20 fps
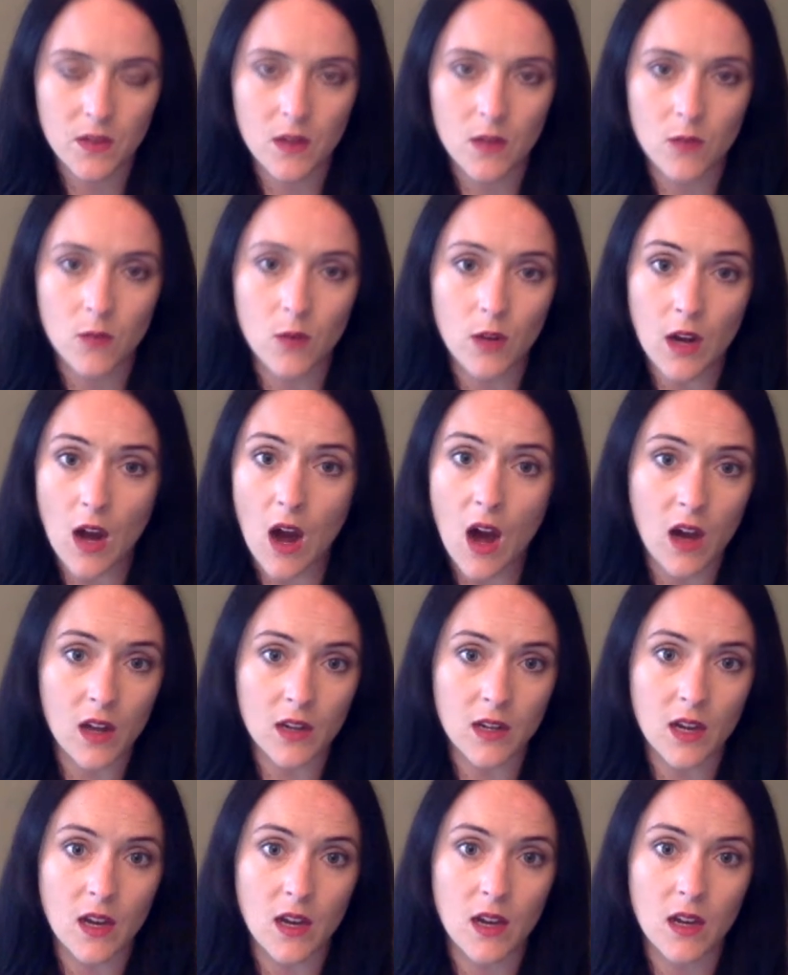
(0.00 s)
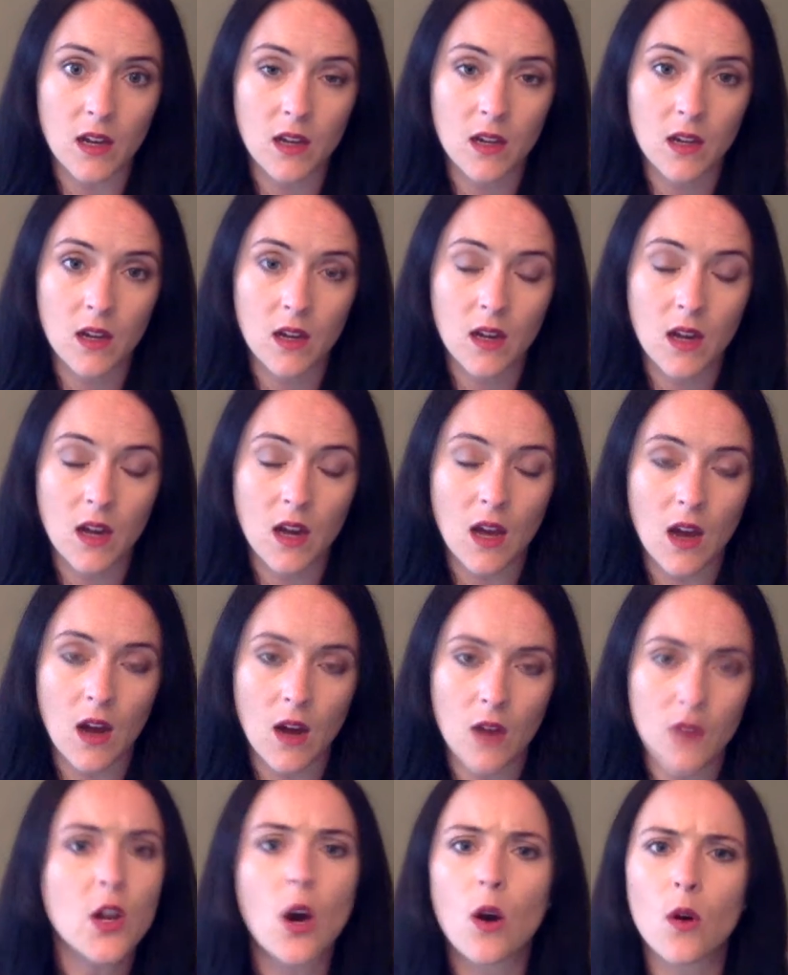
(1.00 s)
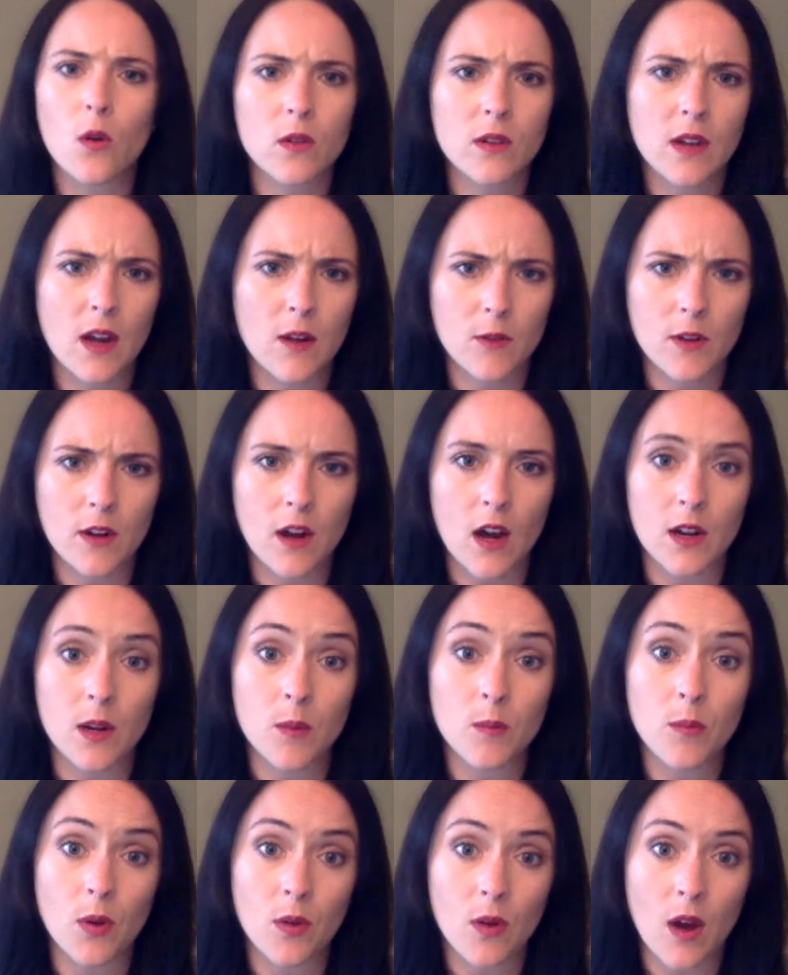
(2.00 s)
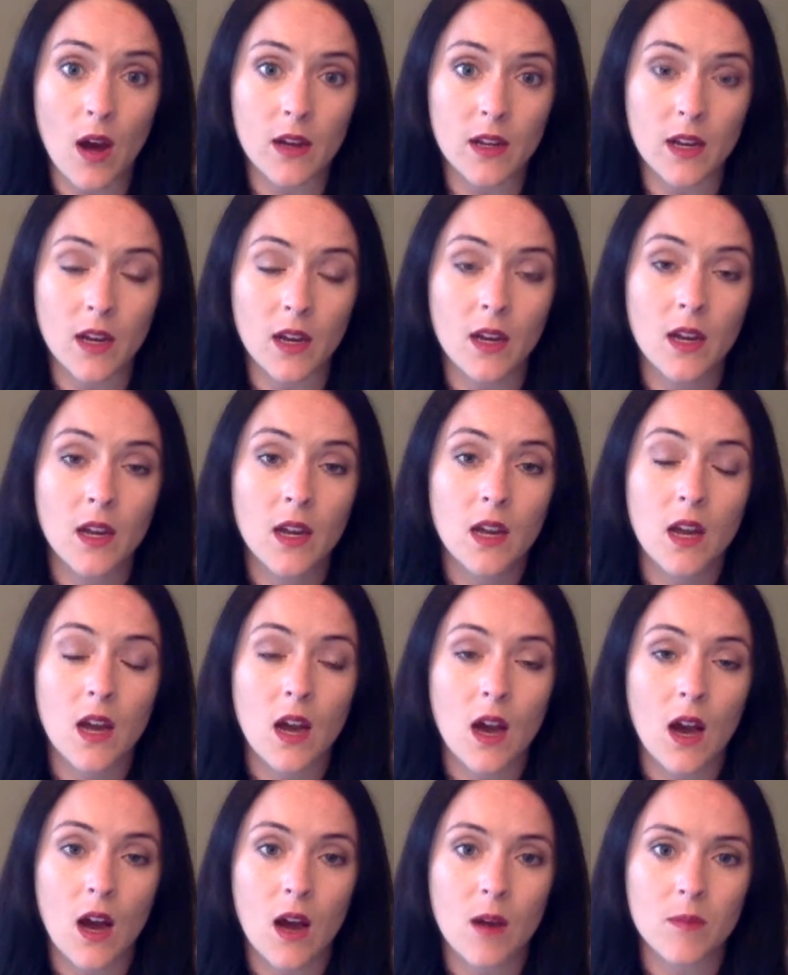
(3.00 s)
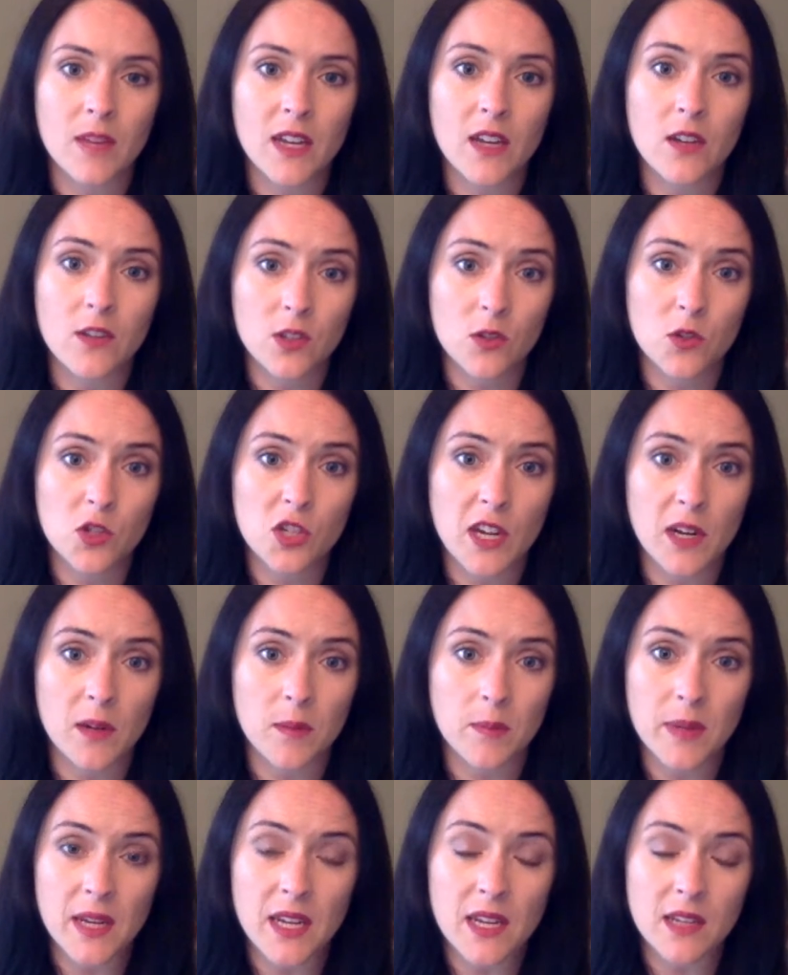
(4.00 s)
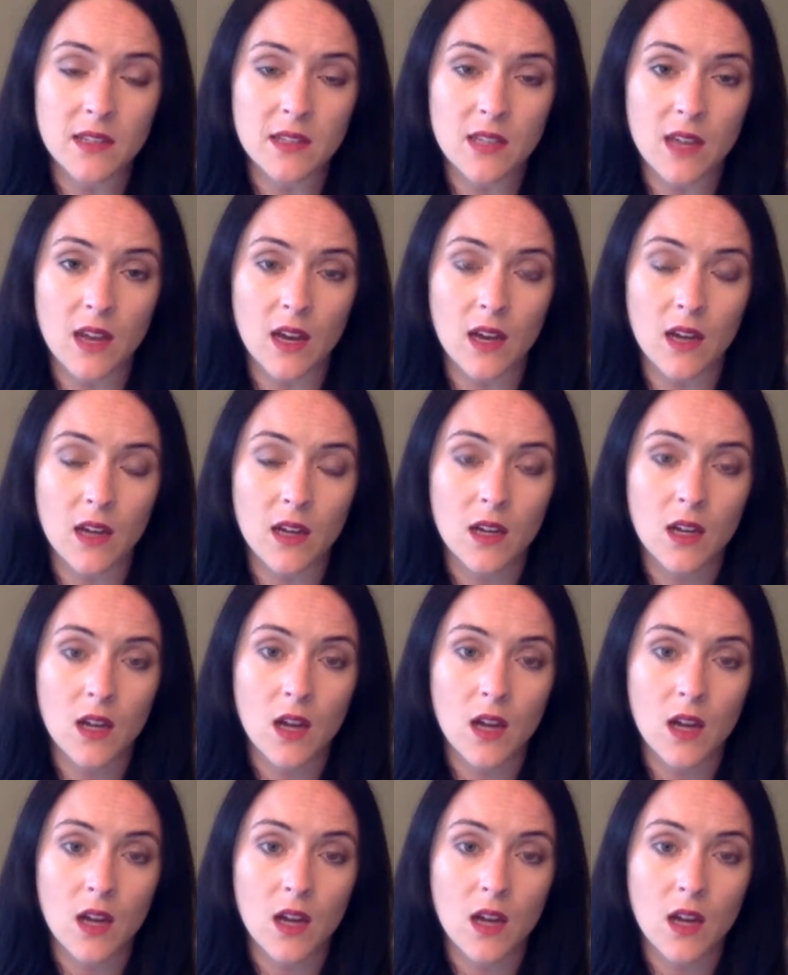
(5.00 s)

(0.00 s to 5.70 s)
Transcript: ricotta, no, not ricotta, burrata. They also shared pizza.